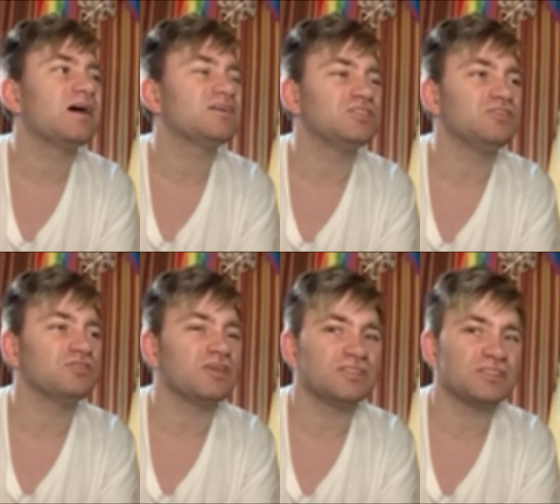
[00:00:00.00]

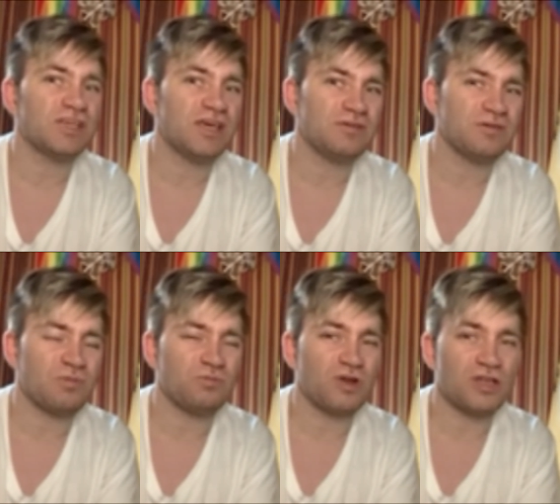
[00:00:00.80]
choose,
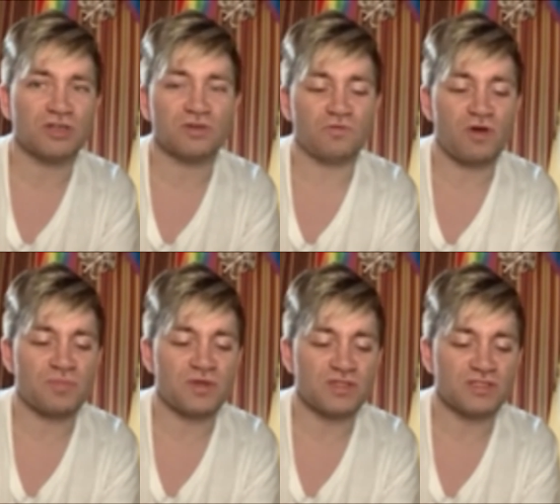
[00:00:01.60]
upgrade your
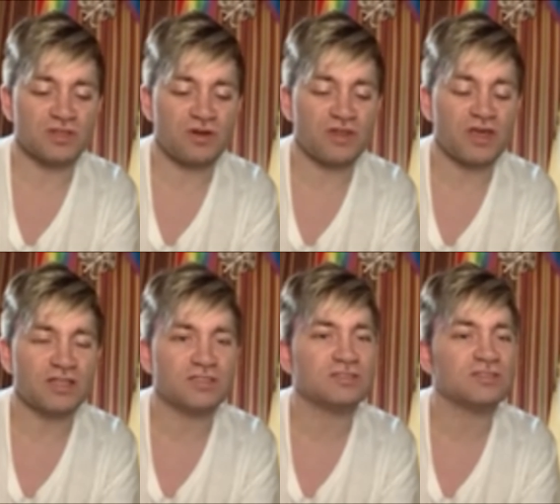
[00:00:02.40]
weapons and all
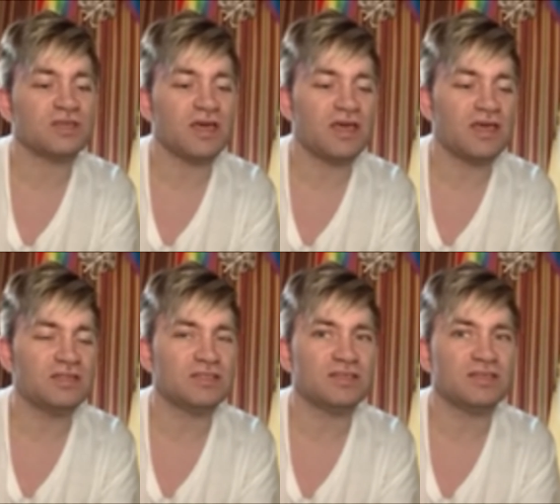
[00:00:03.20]
that.
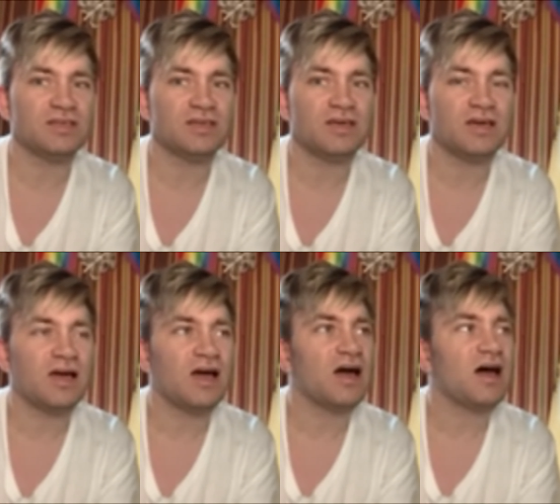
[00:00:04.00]
And
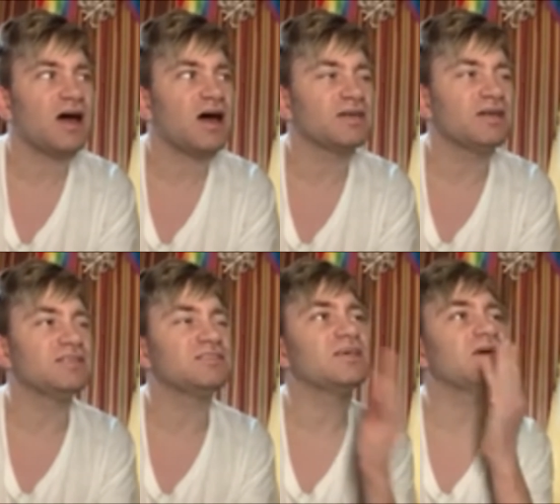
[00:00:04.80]
I gotta
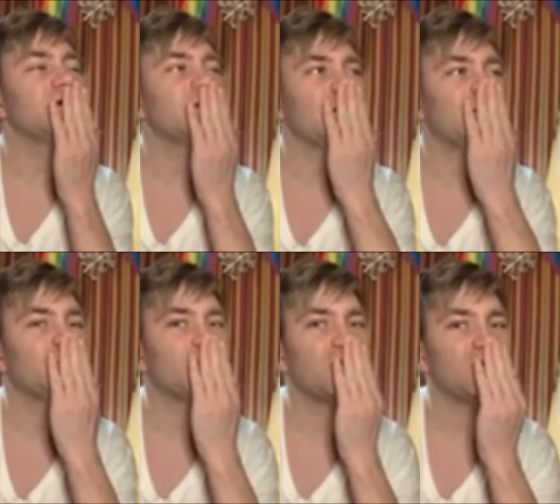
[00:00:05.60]
say, in a
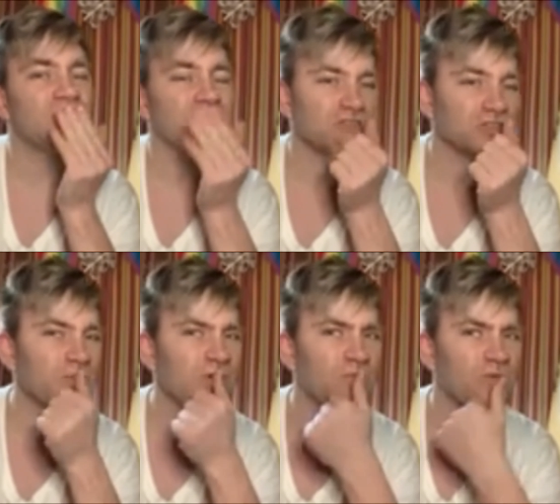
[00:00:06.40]
way, there's
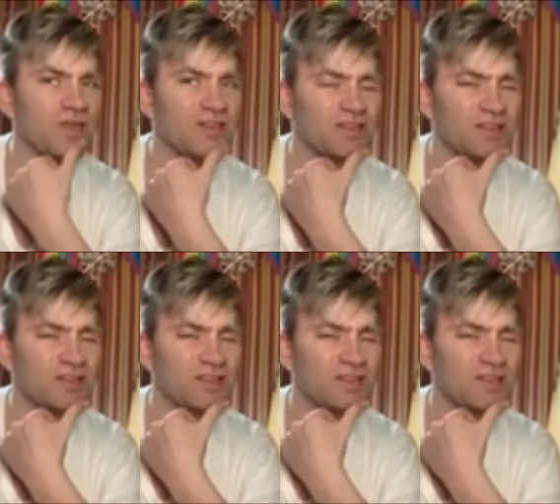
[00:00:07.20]
only one